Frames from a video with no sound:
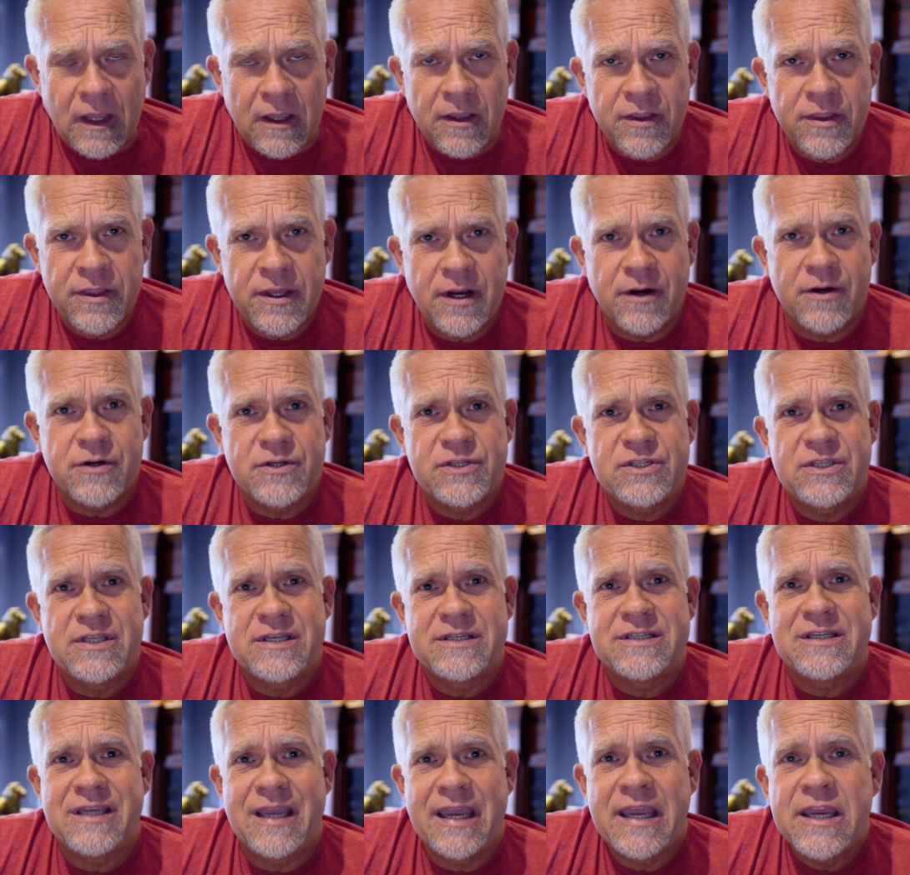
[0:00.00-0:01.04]
there's
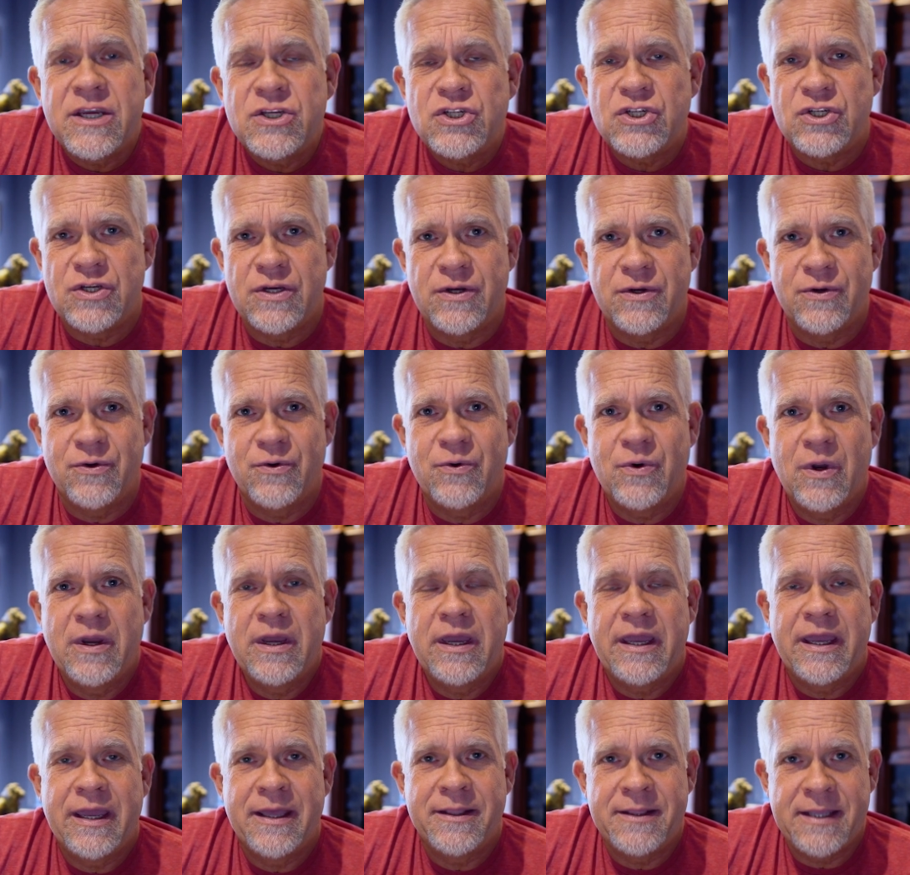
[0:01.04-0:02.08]
this issue
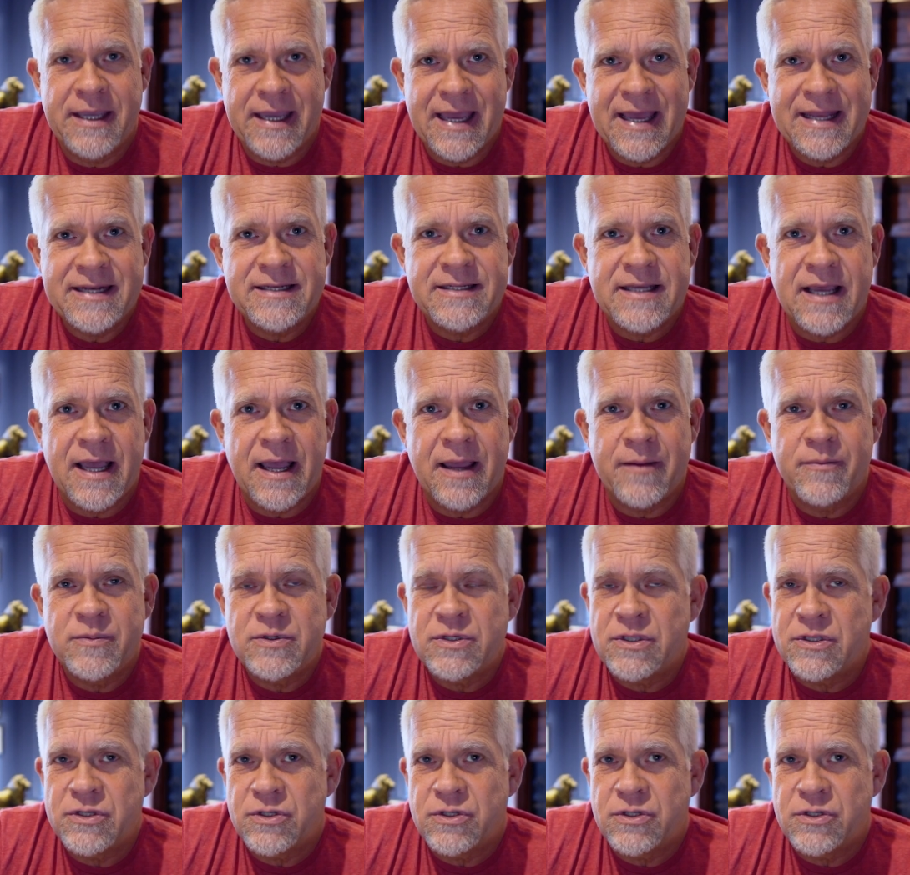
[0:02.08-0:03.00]
in the end times.